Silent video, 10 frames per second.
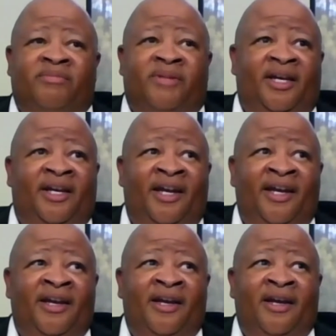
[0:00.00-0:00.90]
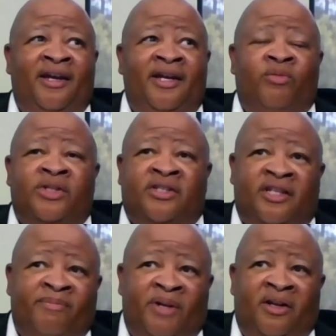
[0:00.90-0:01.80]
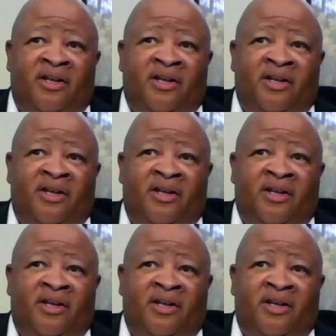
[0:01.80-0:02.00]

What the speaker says: to me, it would seem